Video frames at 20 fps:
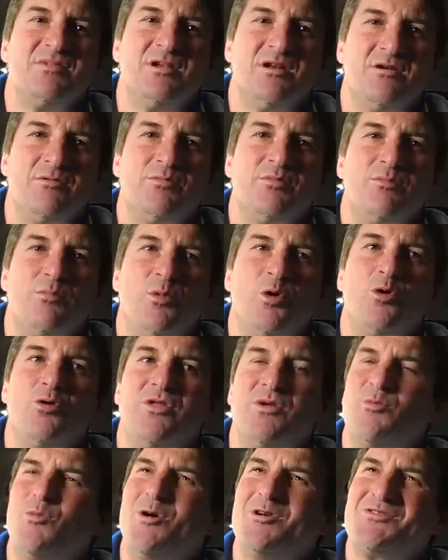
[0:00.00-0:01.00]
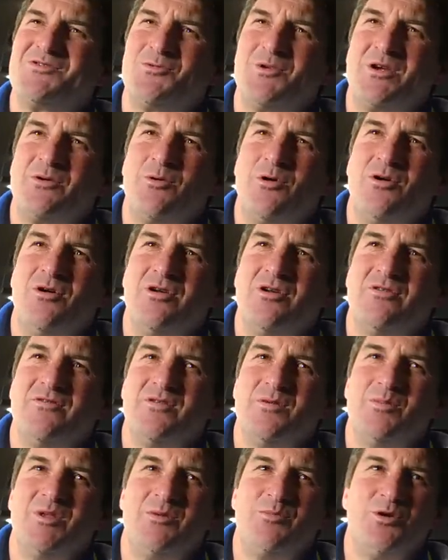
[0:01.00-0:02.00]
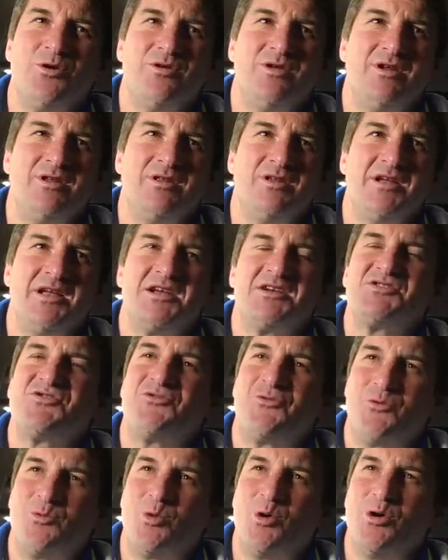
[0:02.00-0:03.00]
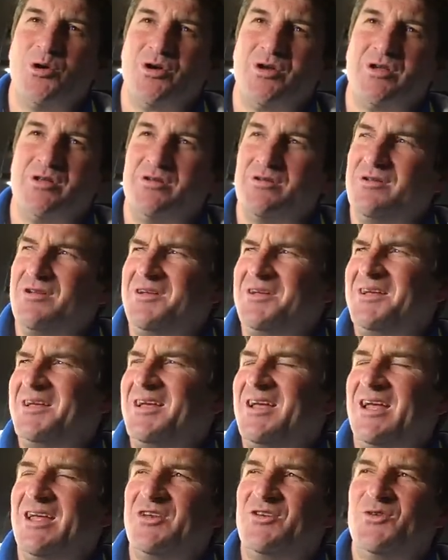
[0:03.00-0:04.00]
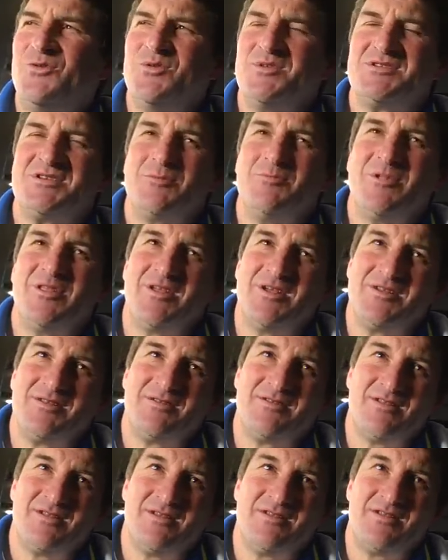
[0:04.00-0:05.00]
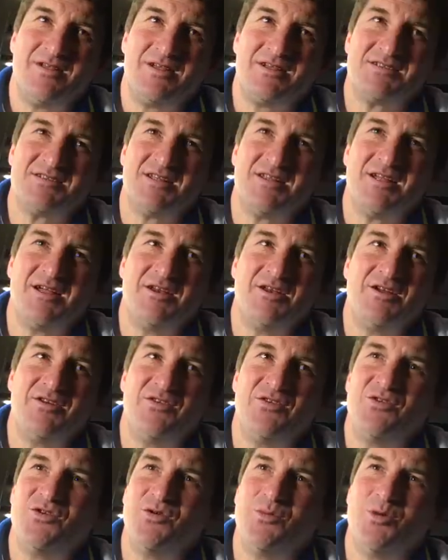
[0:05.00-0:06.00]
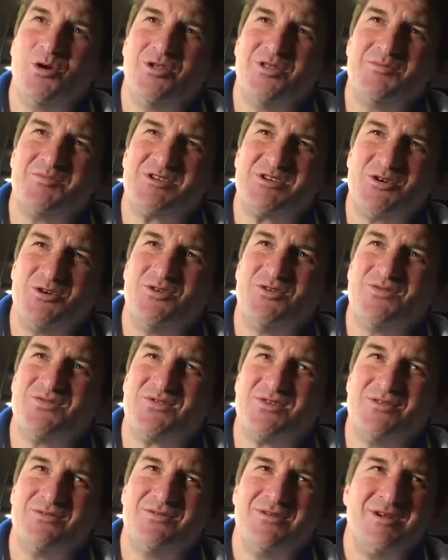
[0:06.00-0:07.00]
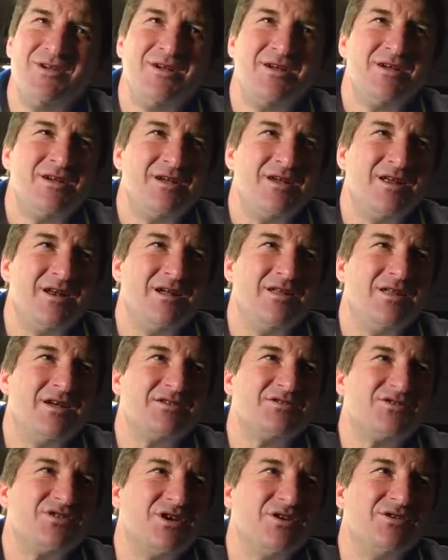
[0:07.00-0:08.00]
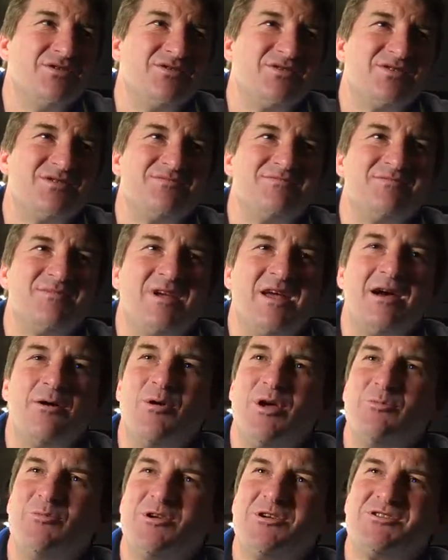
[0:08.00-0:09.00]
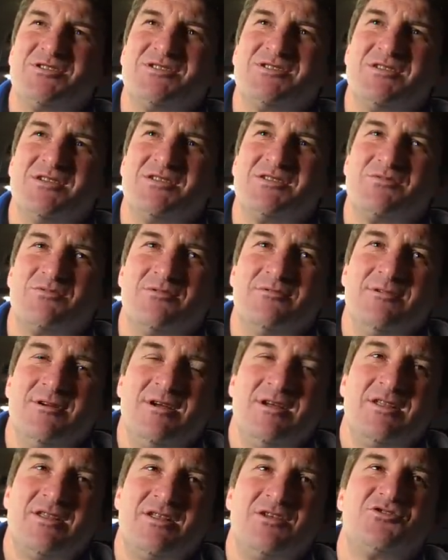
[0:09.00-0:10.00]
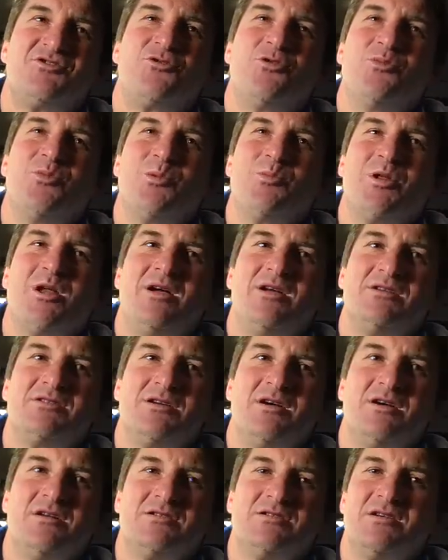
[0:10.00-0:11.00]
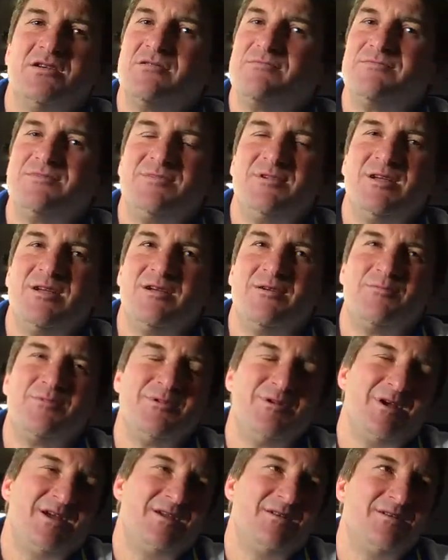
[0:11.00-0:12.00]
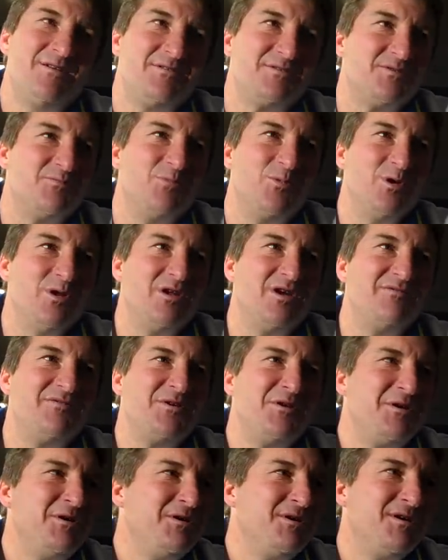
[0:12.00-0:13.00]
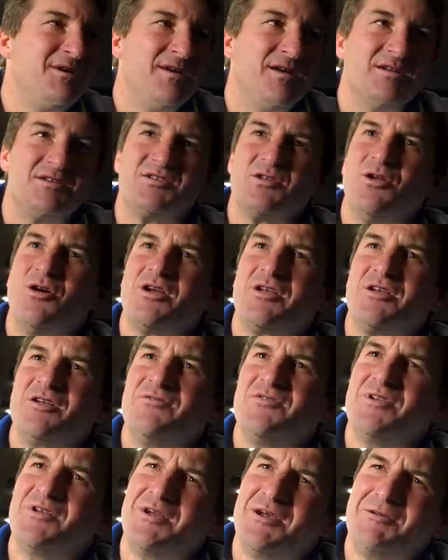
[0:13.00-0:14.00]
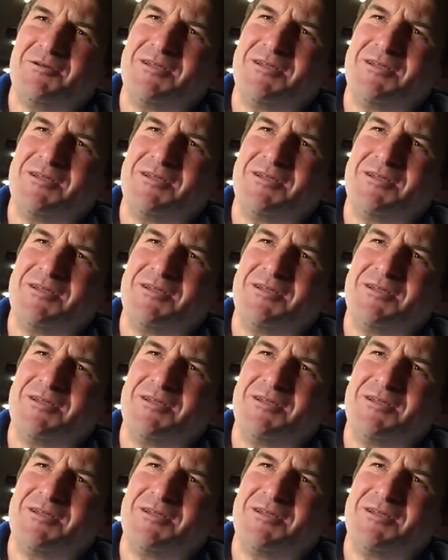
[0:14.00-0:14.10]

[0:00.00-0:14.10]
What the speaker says: you know, more than what's required of them. They're putting in the extra work and doing some of the things that they need to do by themselves, and you know, that shows how ambitious this group of players are. So yeah, hey, listen, we'll have. It's like even